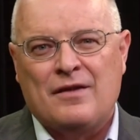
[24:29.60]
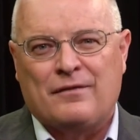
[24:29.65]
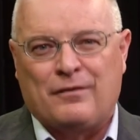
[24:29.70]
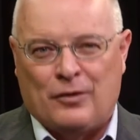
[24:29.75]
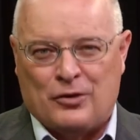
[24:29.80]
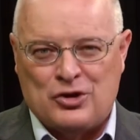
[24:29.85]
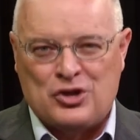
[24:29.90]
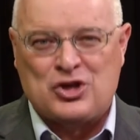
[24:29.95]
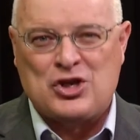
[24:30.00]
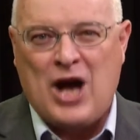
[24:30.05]

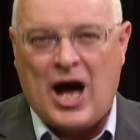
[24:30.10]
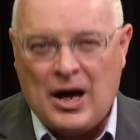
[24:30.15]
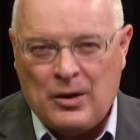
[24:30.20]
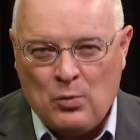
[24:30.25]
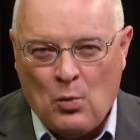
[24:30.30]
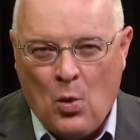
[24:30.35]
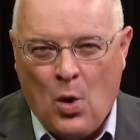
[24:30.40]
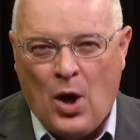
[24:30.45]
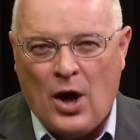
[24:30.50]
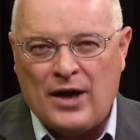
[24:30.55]
1
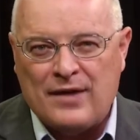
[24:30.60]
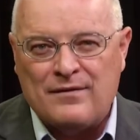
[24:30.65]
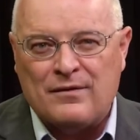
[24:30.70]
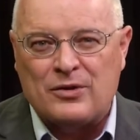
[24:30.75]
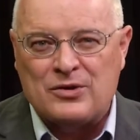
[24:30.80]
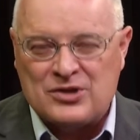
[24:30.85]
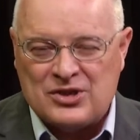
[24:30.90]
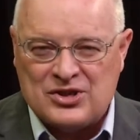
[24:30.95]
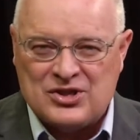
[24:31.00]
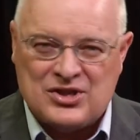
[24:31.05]
John 1,
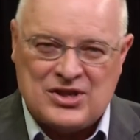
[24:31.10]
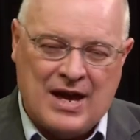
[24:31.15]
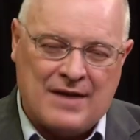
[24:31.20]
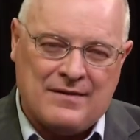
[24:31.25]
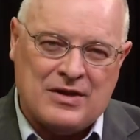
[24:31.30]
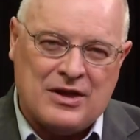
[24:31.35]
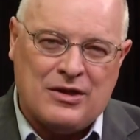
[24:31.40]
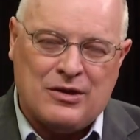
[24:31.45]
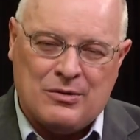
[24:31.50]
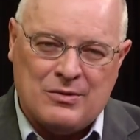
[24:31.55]
verses
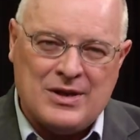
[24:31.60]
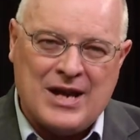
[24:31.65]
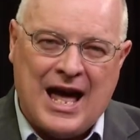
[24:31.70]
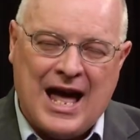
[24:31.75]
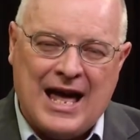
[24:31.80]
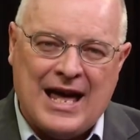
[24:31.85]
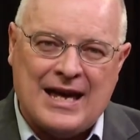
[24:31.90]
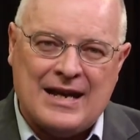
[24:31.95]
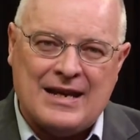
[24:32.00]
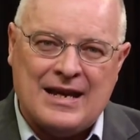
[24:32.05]
7 through
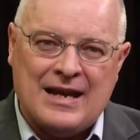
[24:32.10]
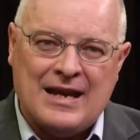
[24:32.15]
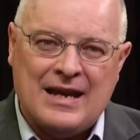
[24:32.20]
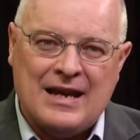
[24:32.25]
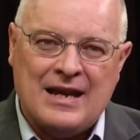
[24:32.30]
9.